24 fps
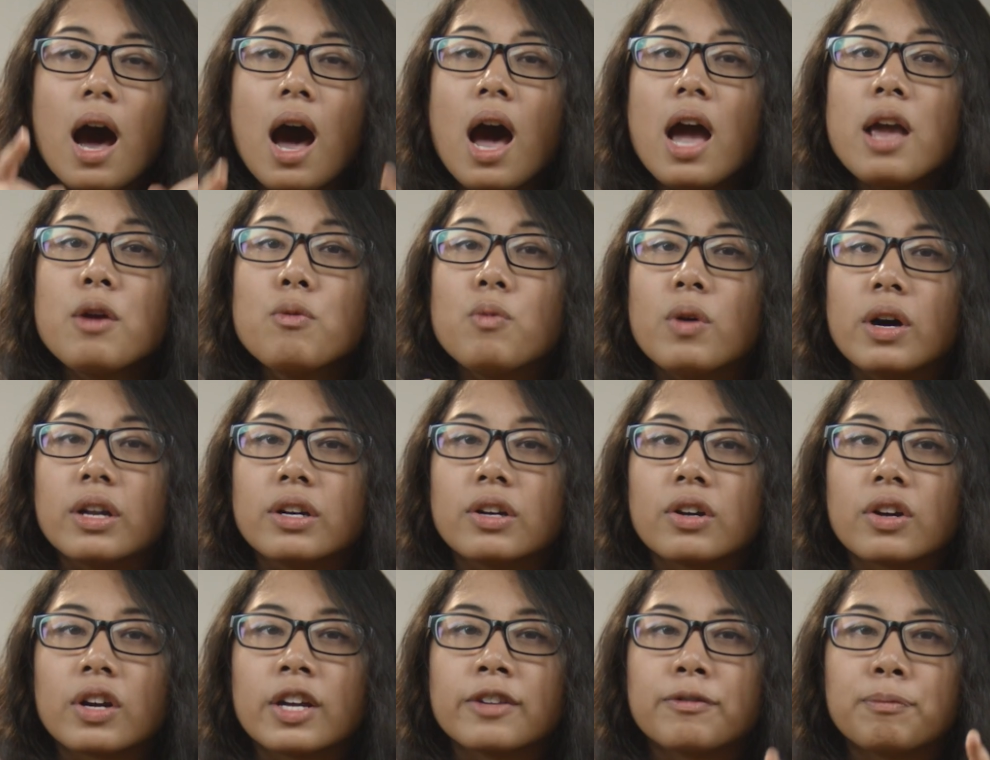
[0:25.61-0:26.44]
I
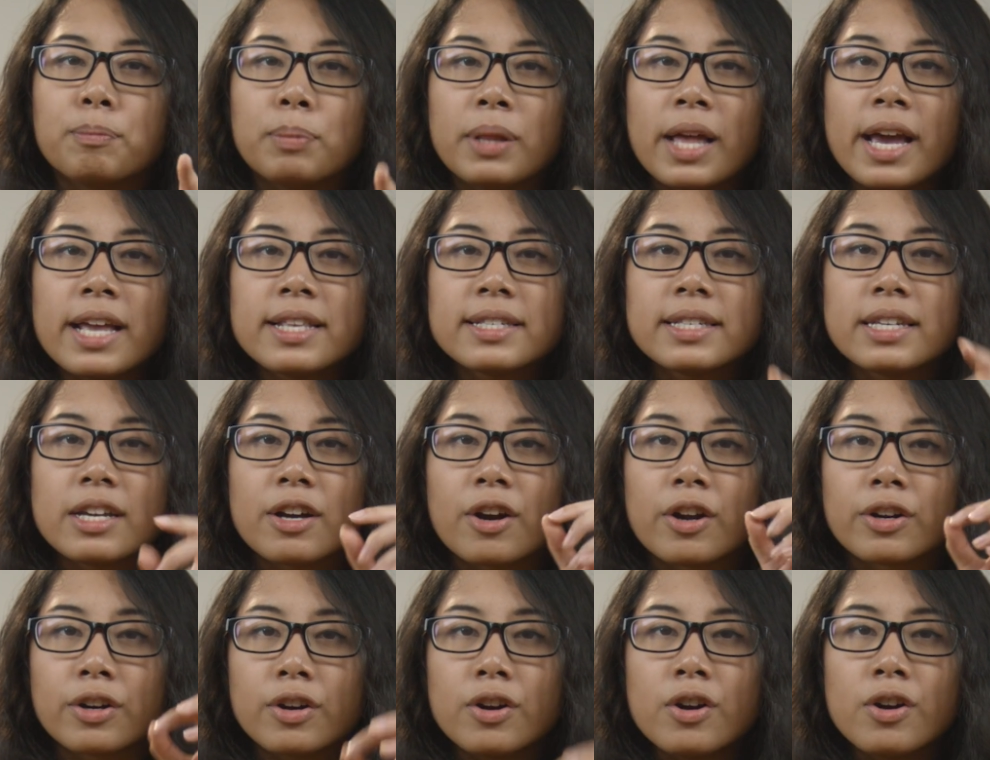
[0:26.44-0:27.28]
wonder if plants here
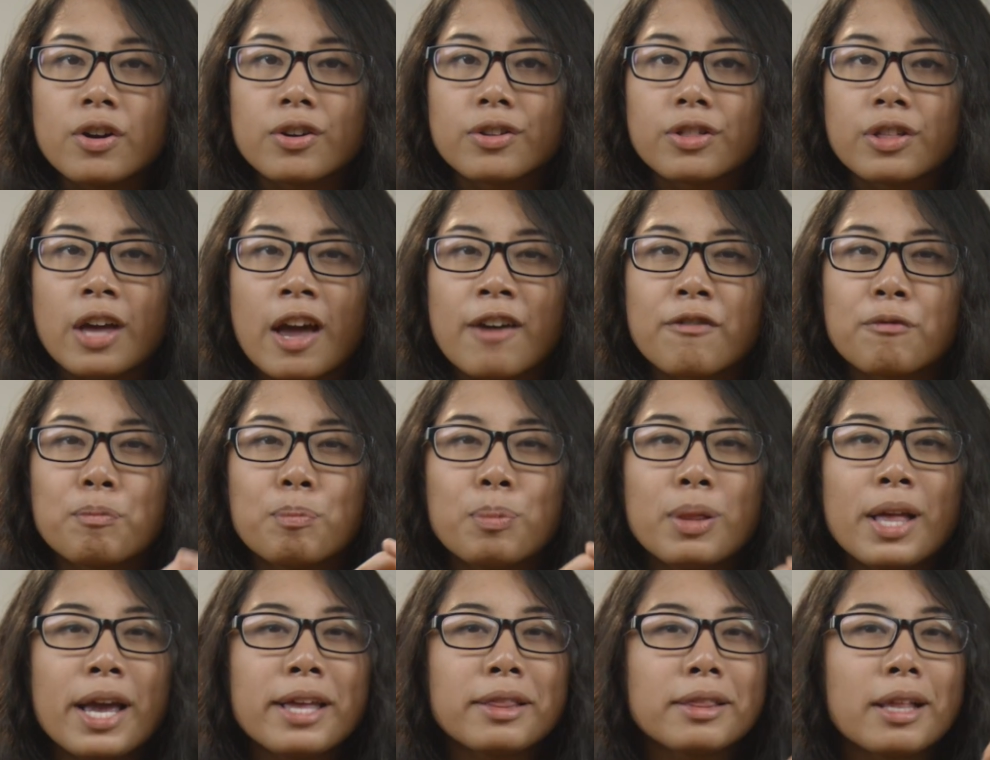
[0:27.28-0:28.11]
on Earth have
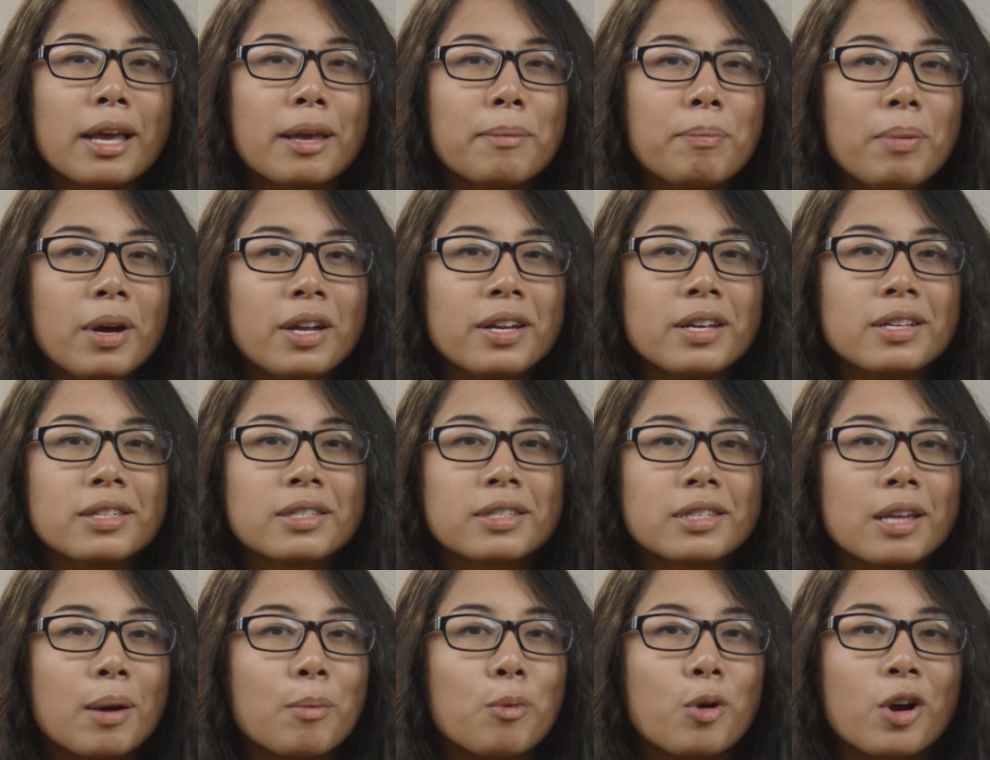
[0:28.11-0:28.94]
plant like buddies
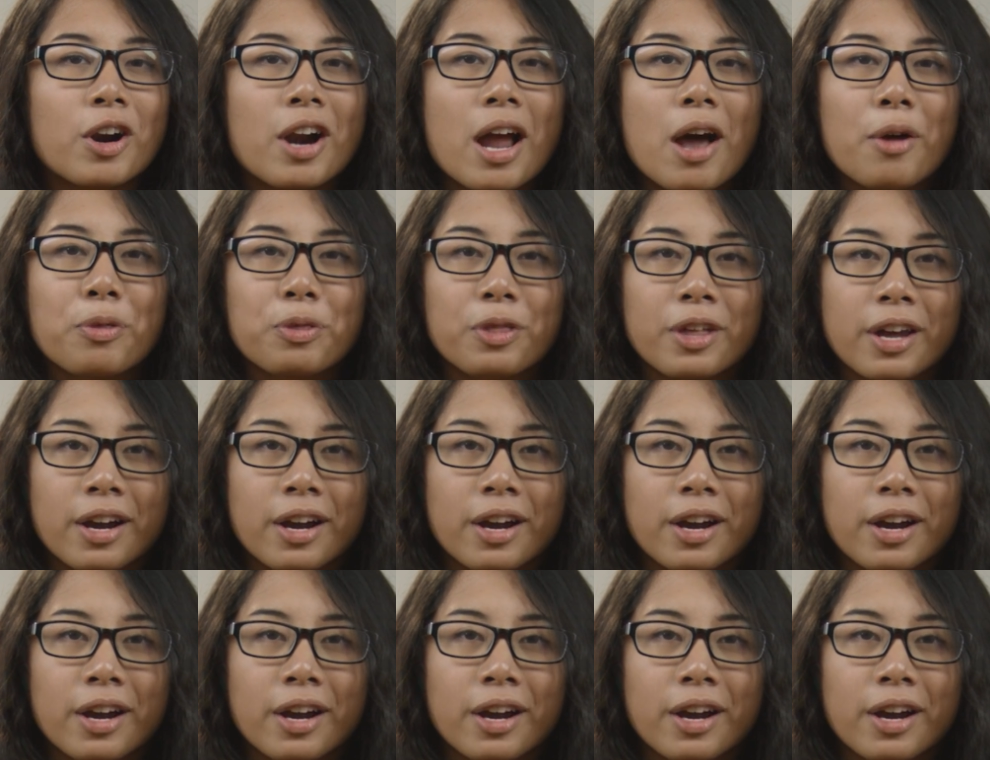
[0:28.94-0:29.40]
somewhere out